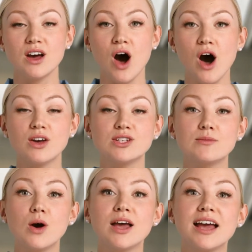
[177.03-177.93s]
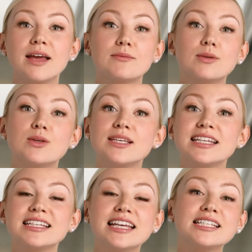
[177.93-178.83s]
All Moya
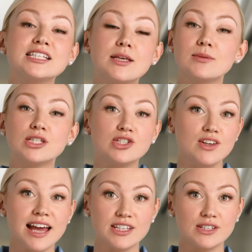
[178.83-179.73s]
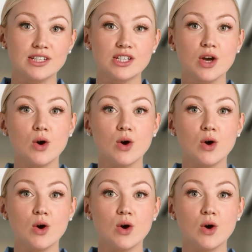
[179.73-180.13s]
employees and subcontractors